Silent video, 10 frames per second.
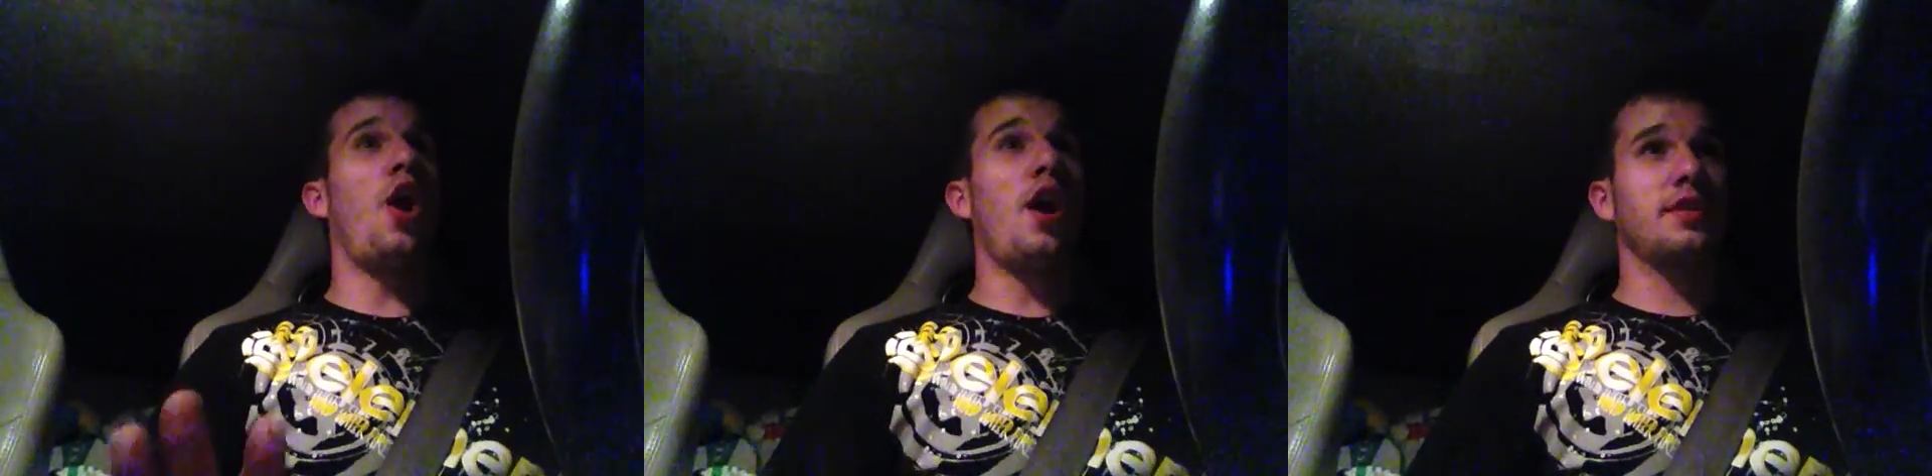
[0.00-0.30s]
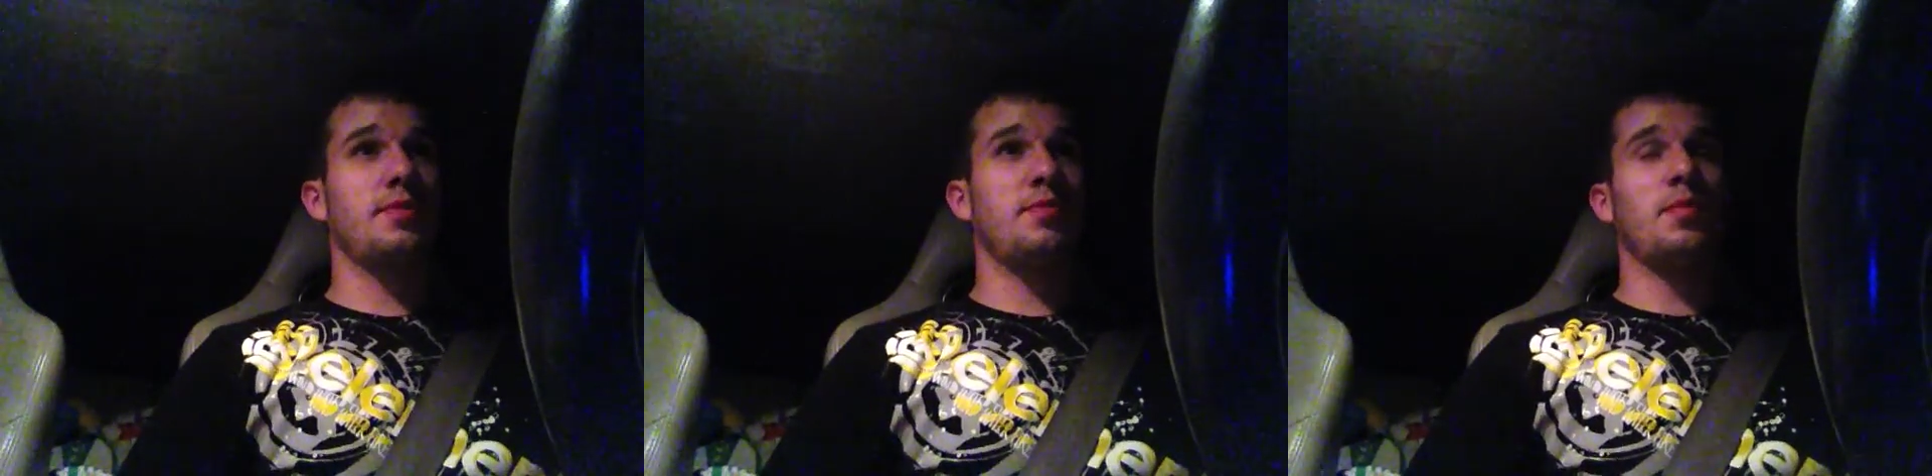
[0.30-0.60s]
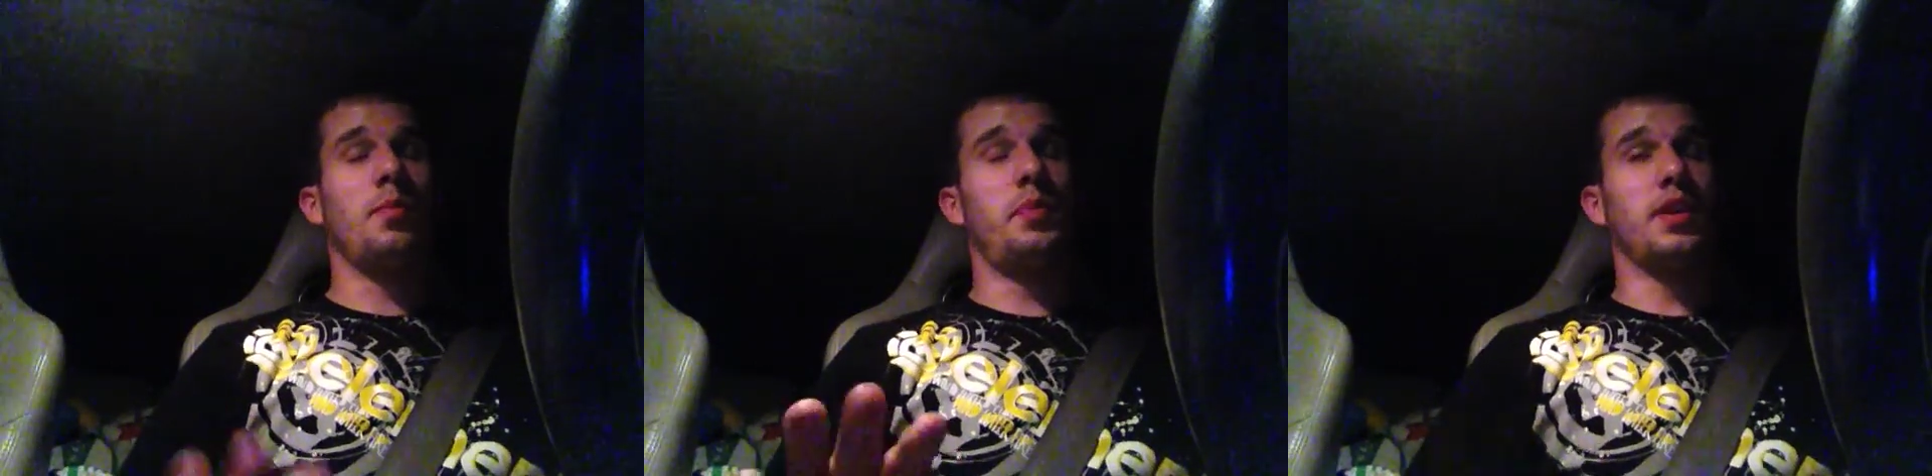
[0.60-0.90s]
awesome.
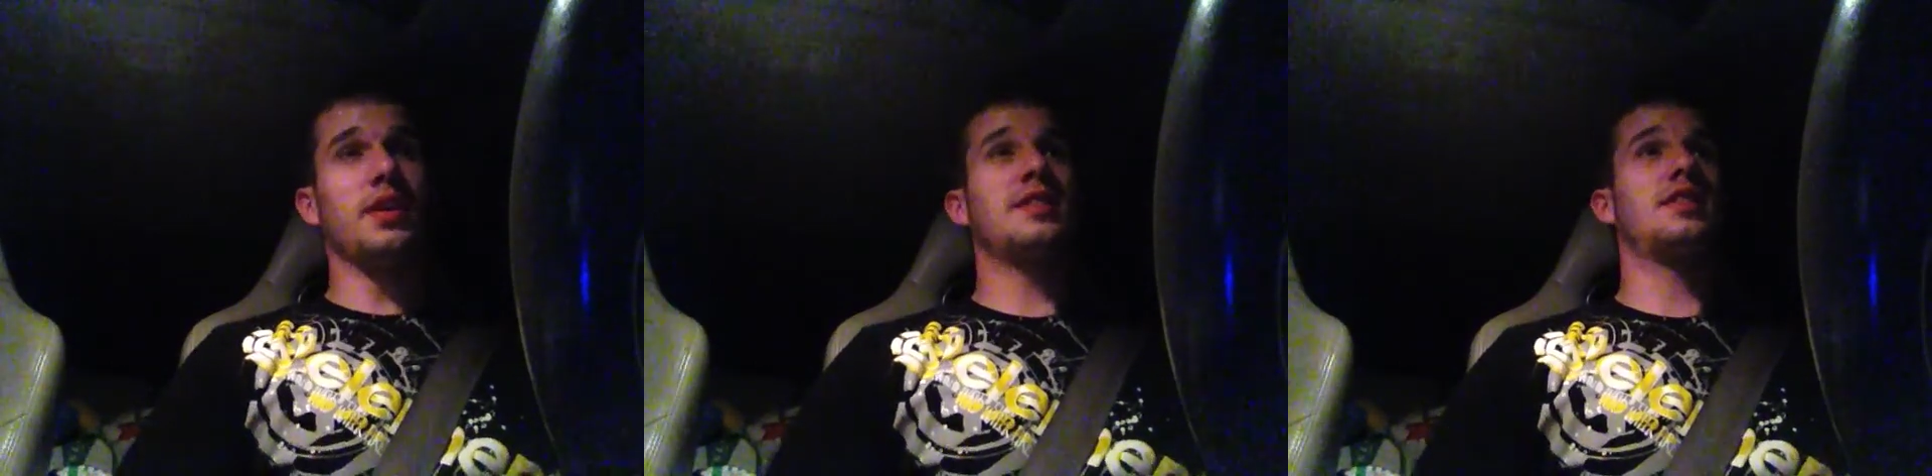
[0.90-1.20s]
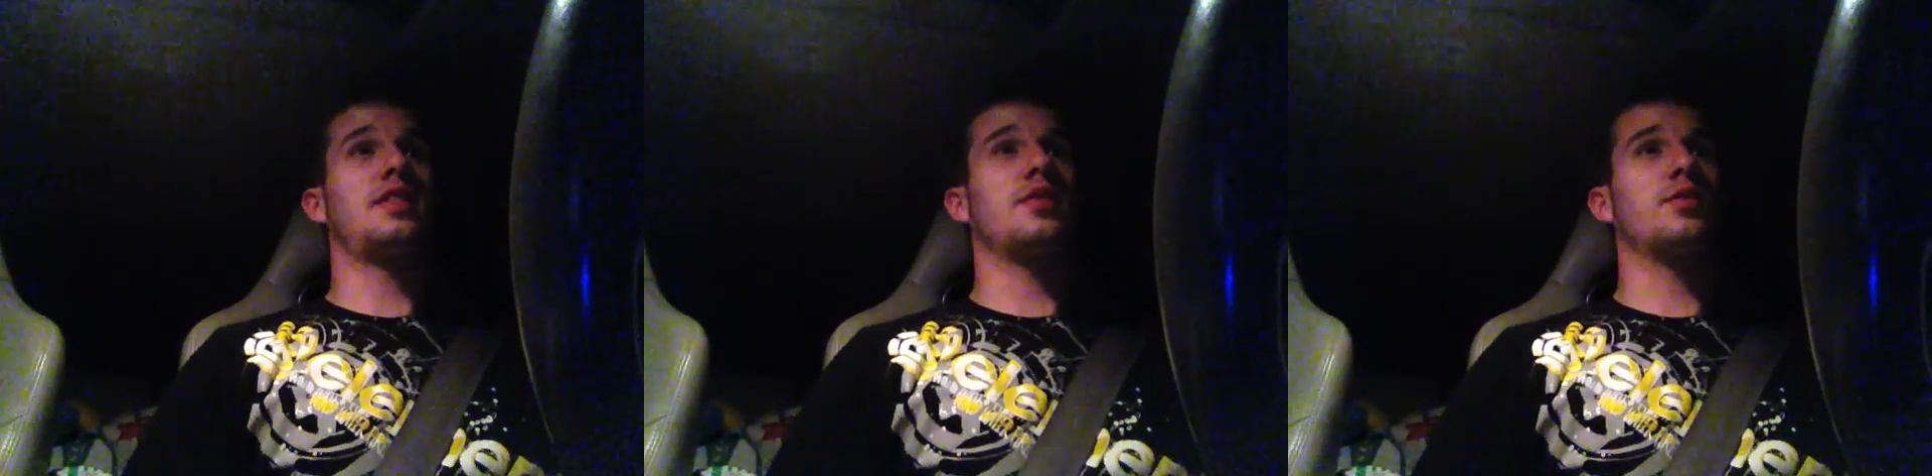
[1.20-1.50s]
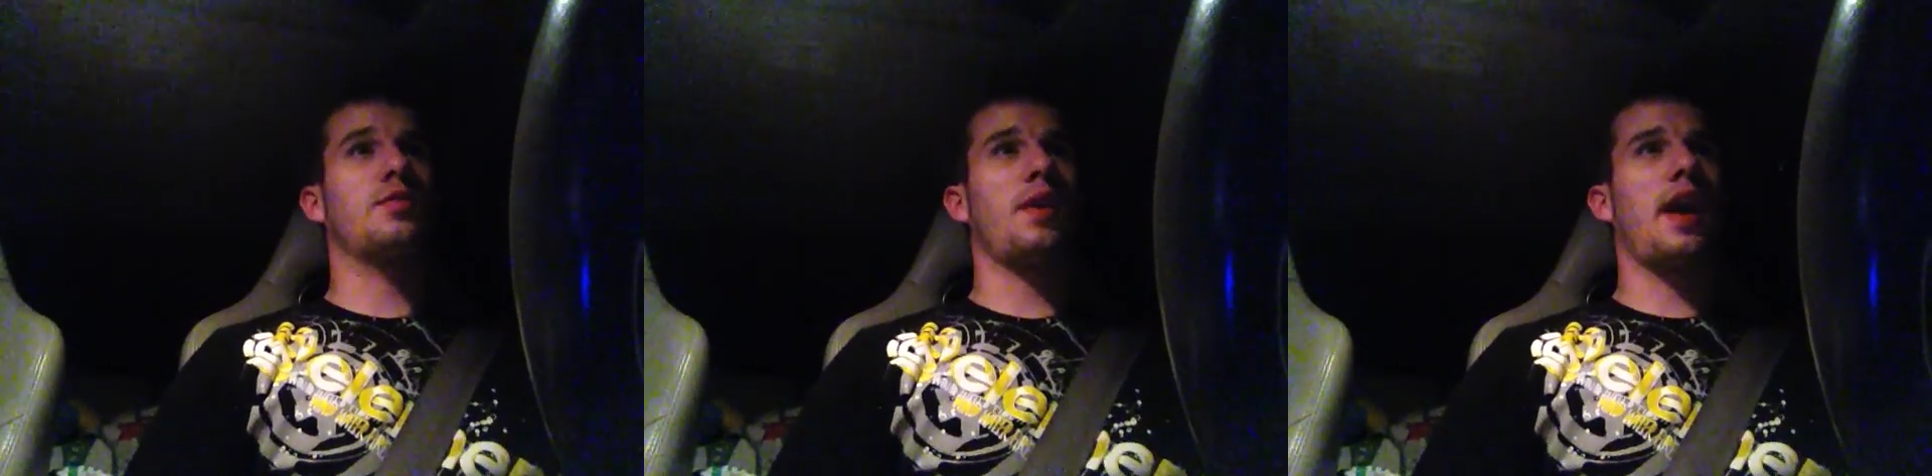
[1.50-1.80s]
Built as a
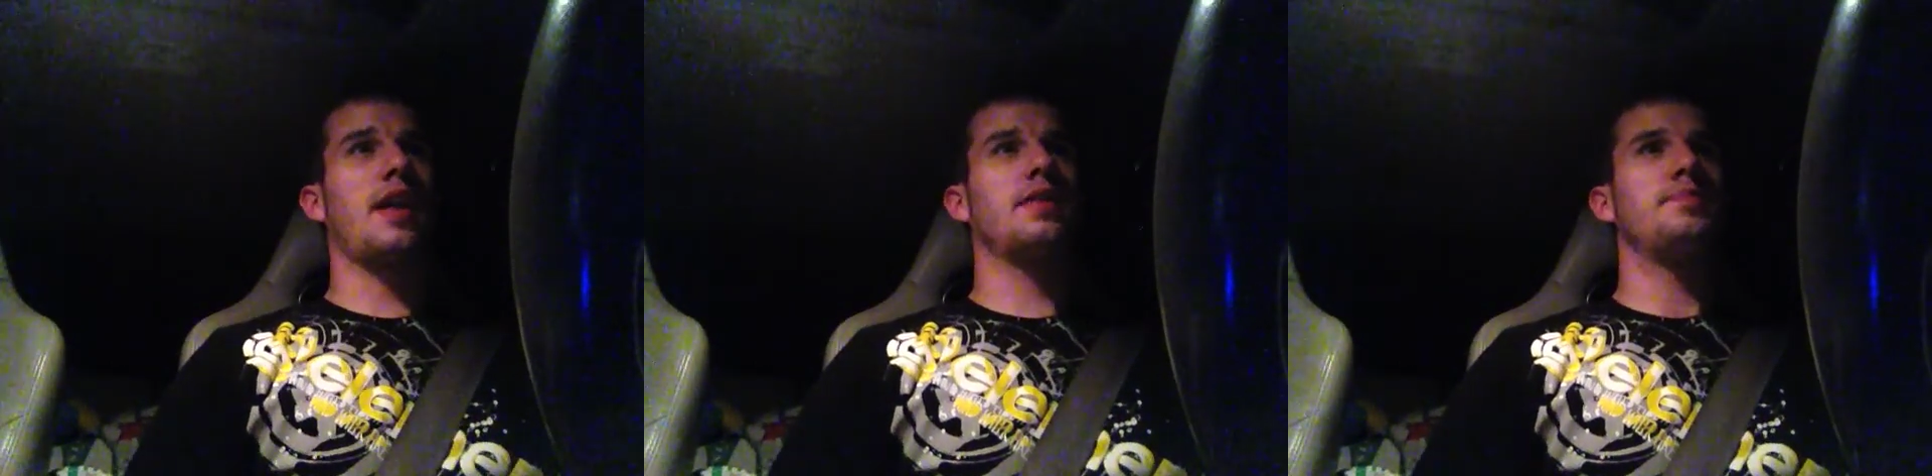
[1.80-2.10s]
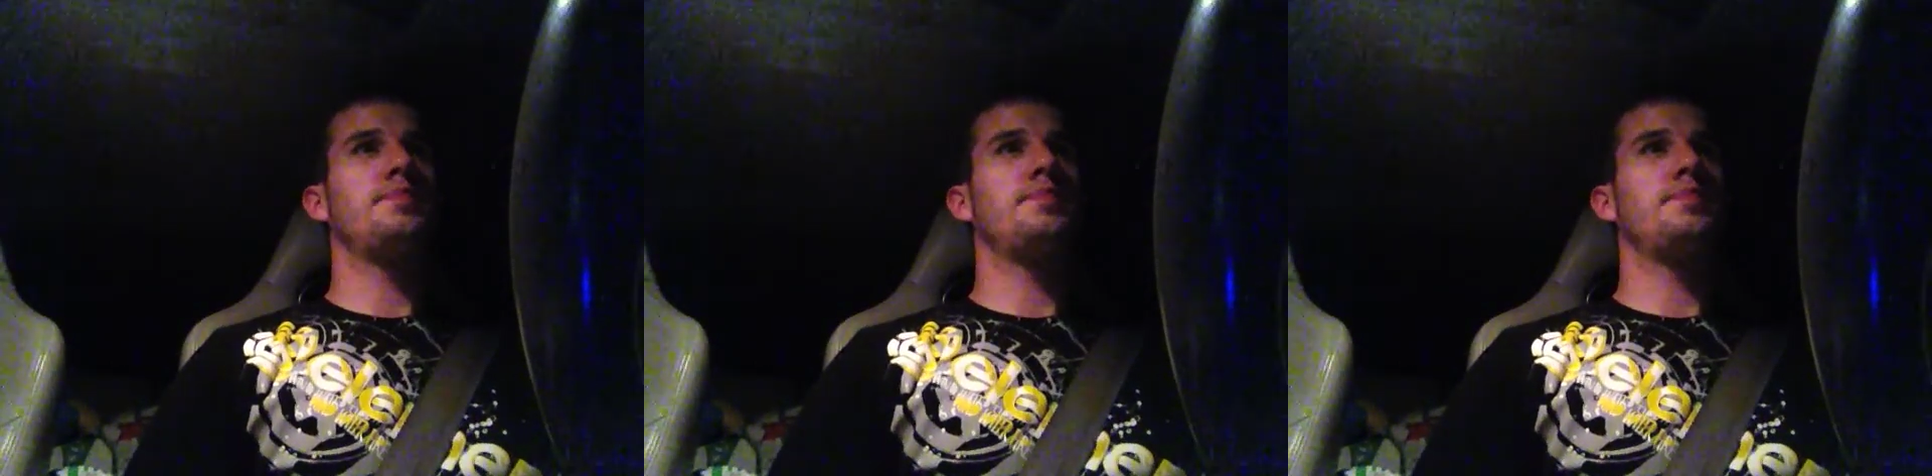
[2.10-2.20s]
Sears Grand,